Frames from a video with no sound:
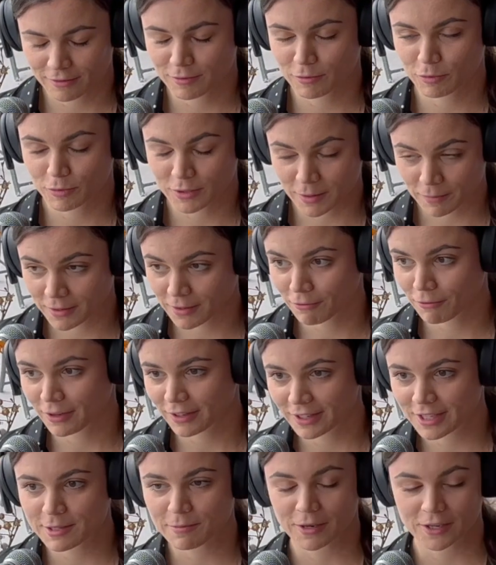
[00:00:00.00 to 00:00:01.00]
Something
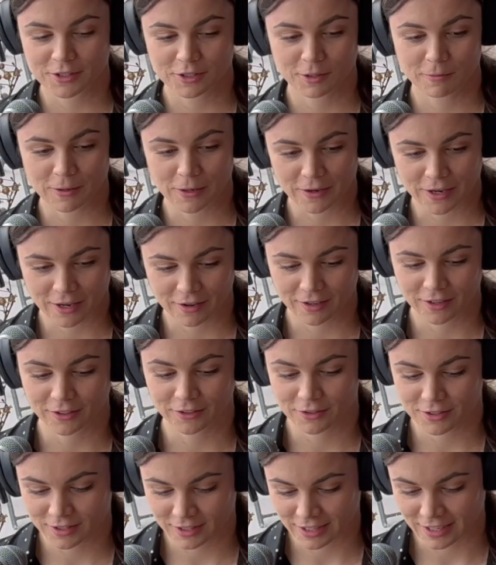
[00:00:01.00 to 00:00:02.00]
really special about
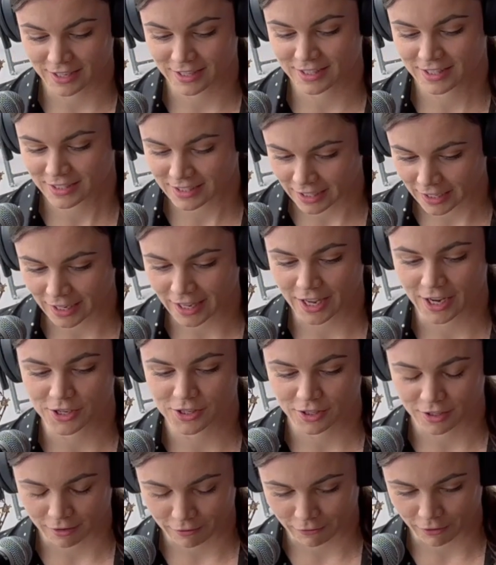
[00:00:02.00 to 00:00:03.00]
Arran-Elderslie is the
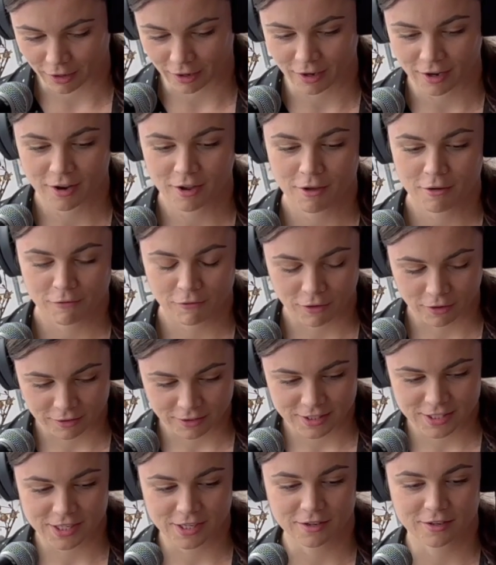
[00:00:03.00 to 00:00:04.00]
dedication of our
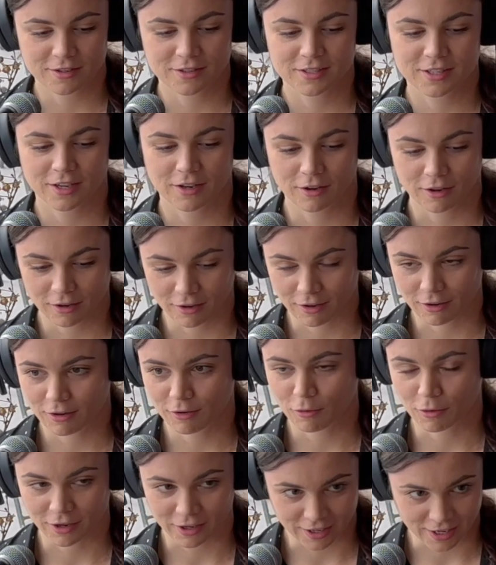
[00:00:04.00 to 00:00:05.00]
volunteers and our
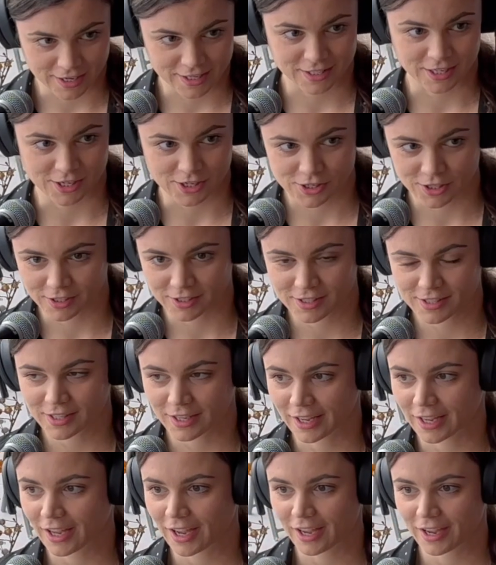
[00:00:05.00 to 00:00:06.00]
organizations.
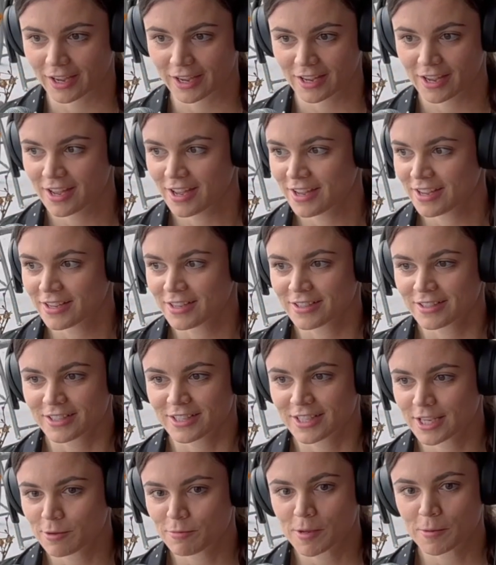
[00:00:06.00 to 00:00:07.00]
I
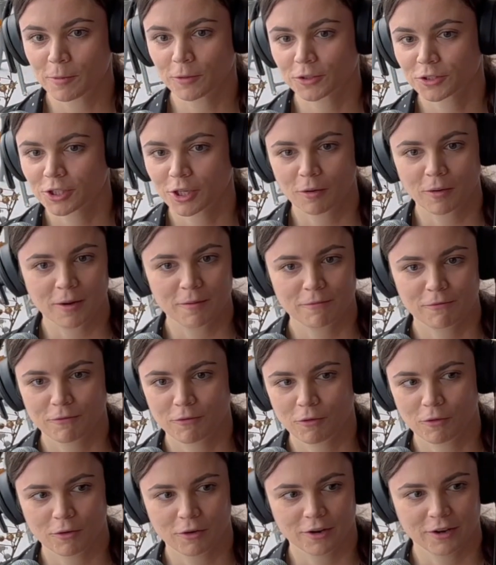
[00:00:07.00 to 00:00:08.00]
see people show up
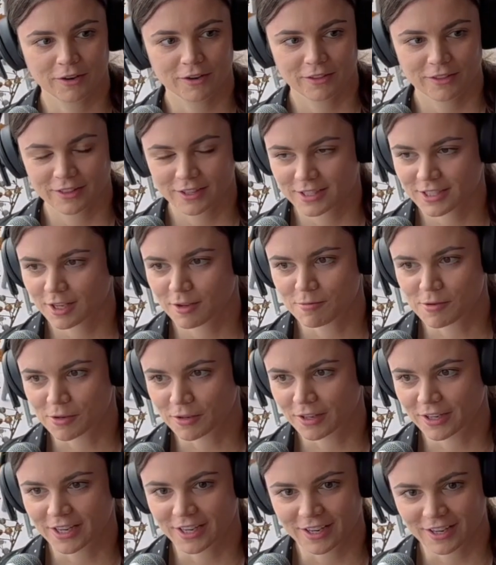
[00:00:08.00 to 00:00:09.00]
for this
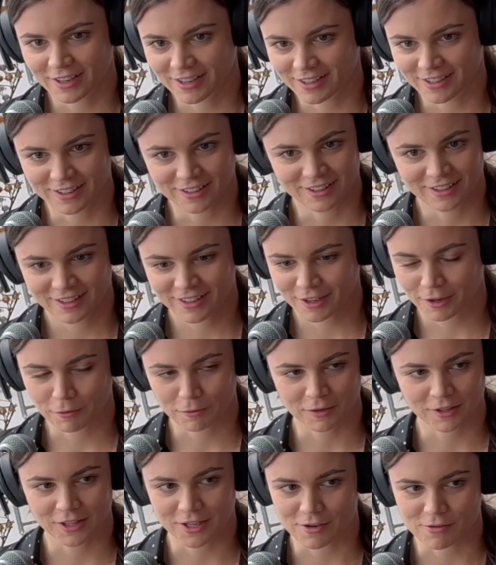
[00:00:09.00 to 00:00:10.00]
community in a
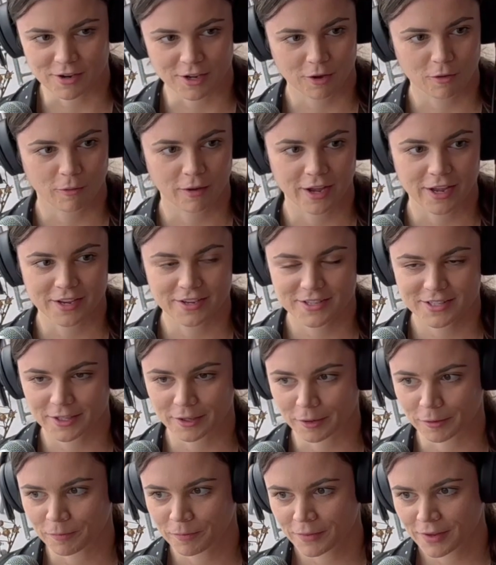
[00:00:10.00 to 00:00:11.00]
really unique way.
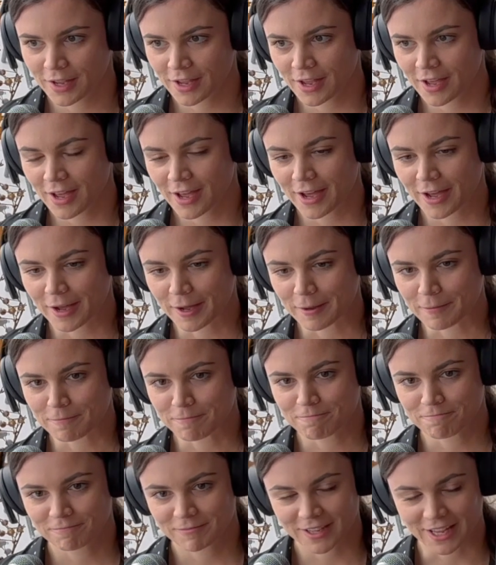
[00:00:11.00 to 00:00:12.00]
So
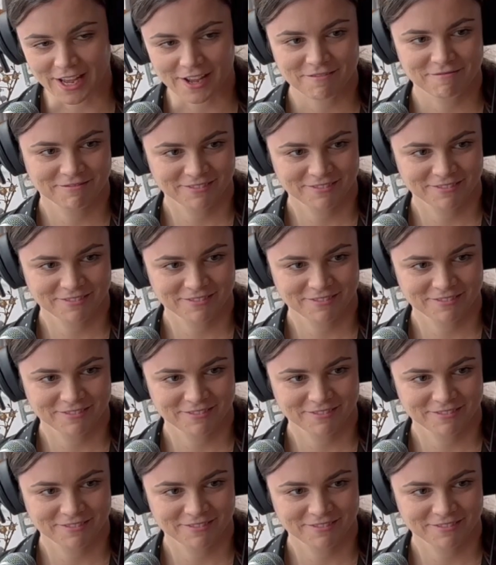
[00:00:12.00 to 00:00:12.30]
Yeah.